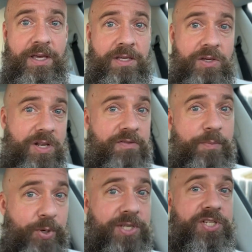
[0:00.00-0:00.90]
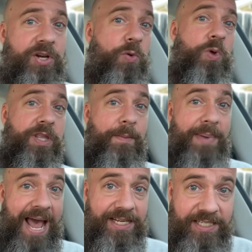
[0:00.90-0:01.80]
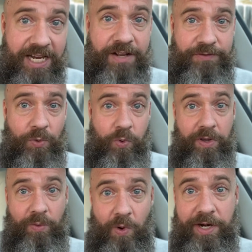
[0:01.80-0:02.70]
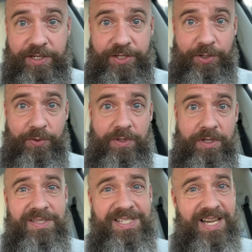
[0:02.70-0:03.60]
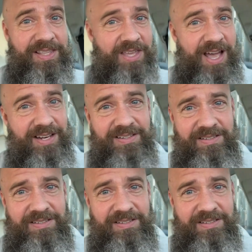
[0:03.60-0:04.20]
You could even put the steering wheel in the back seat if you really wanted to. Second thought,